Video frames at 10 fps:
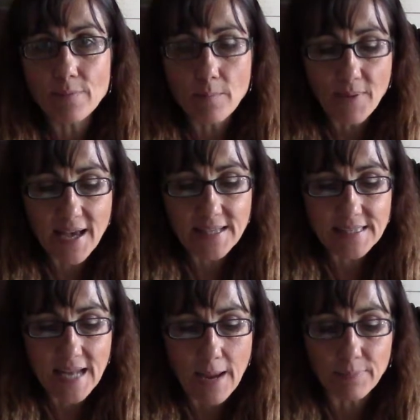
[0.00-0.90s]
the
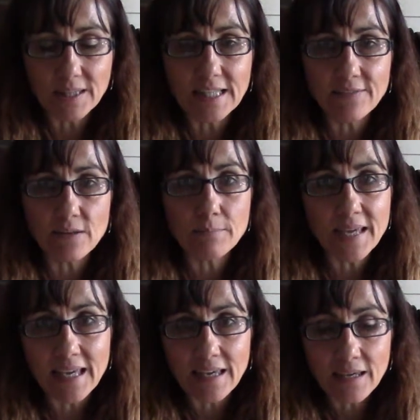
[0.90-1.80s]
best. I believe in
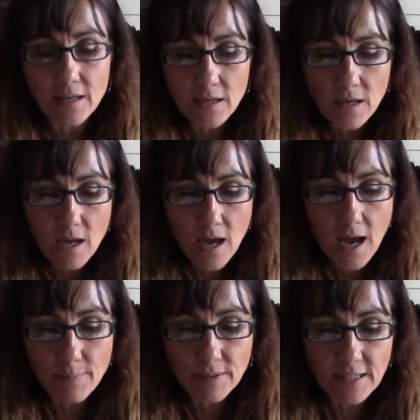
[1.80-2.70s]
me.
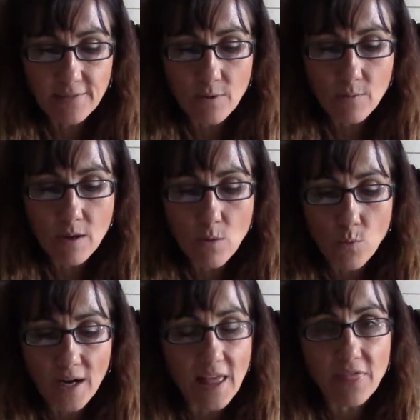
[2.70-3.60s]
I believe in
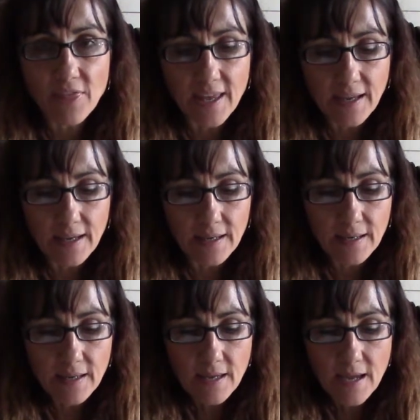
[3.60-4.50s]
what I think,
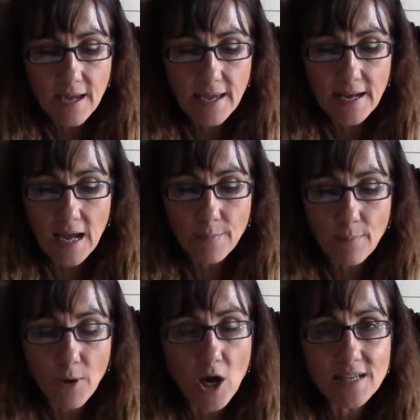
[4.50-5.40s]
and I am a
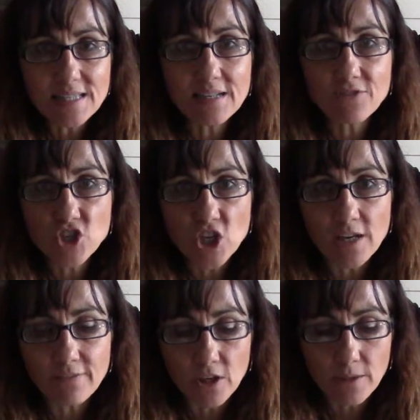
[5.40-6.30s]
positive
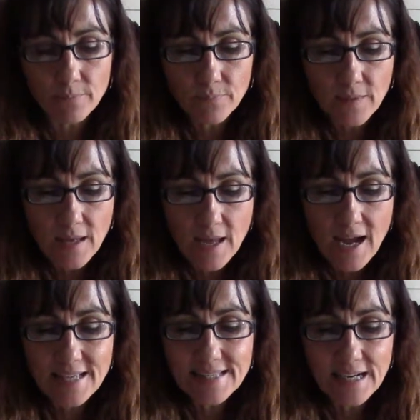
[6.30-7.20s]
achiever.
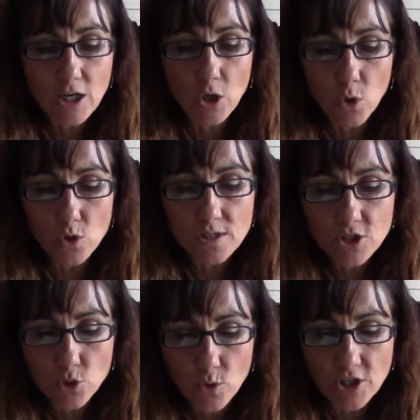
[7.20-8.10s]
I set goals,
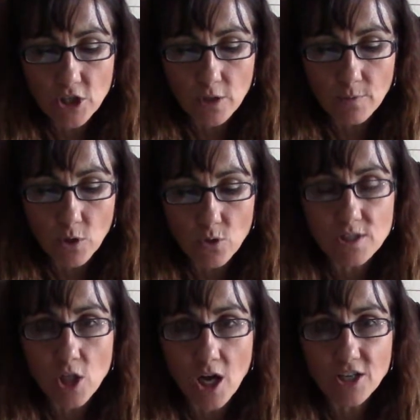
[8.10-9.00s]
short-term goals,
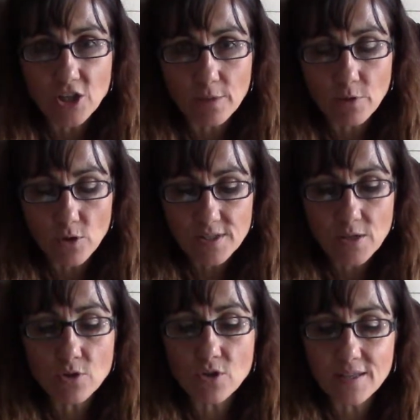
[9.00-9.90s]
long-term goals. So
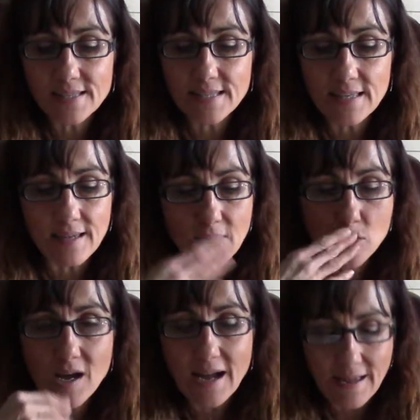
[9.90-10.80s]
you can see, like,
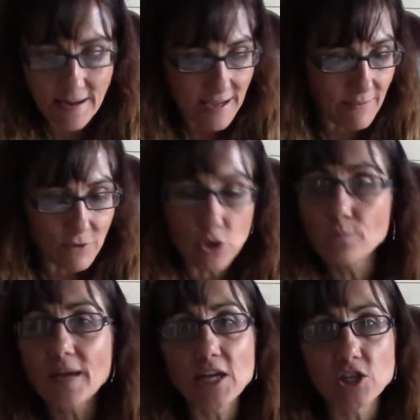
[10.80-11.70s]
and I have 2
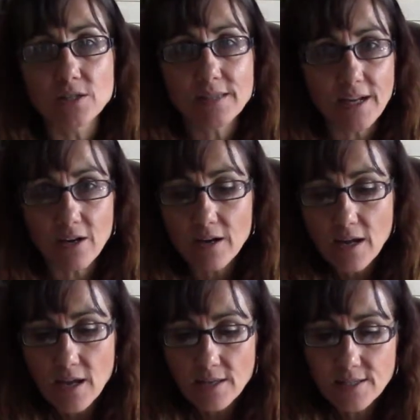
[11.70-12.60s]
pages there.
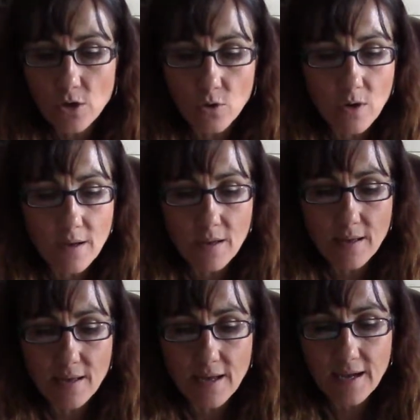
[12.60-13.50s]
So
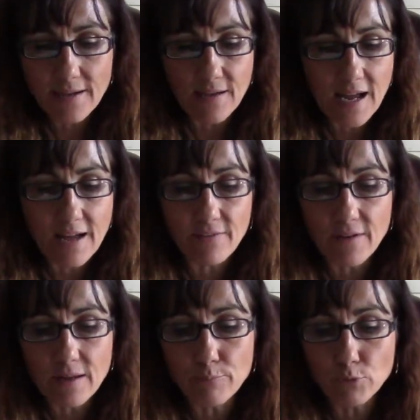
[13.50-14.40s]
I have
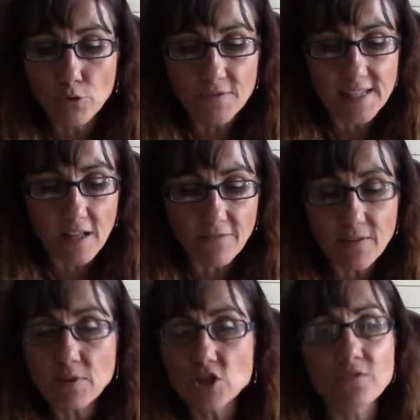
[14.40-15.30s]
improved
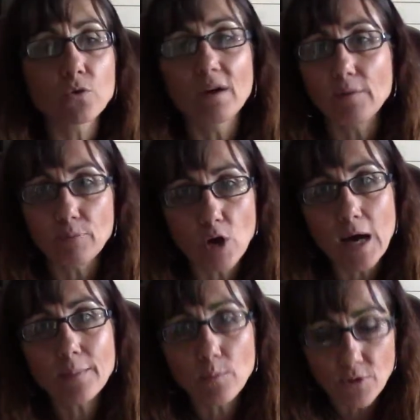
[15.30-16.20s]
self-image. If you have a
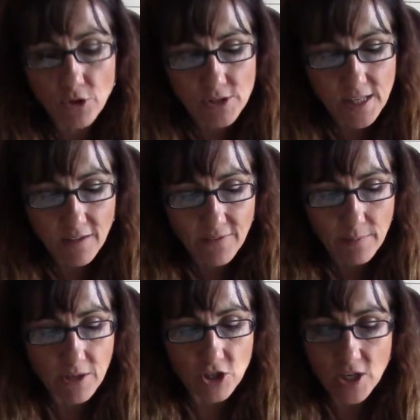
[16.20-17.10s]
problem with your
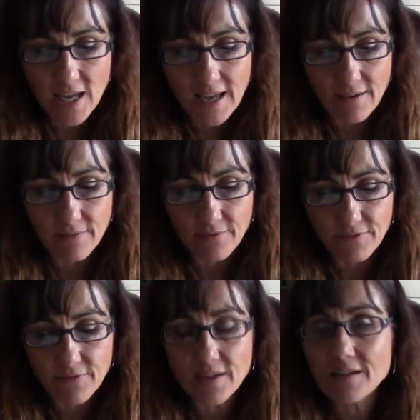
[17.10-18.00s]
self-image, I have
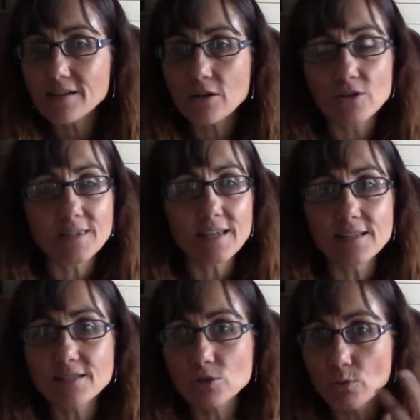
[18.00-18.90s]

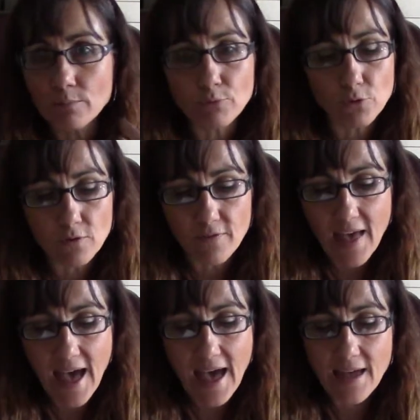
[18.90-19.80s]
things to improve
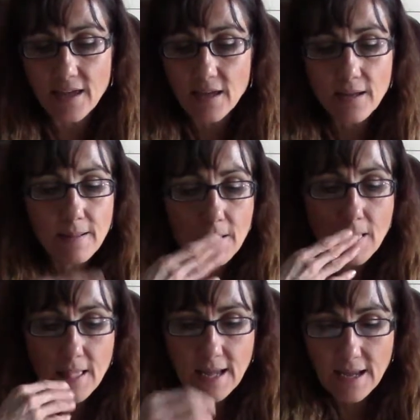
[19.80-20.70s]
that.
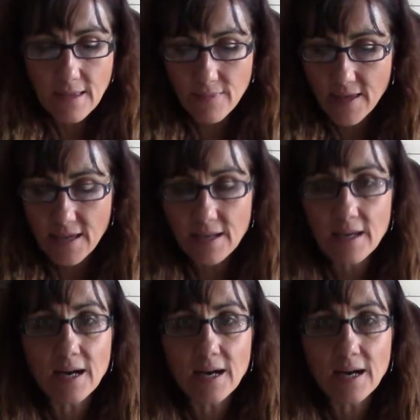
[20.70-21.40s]
And then,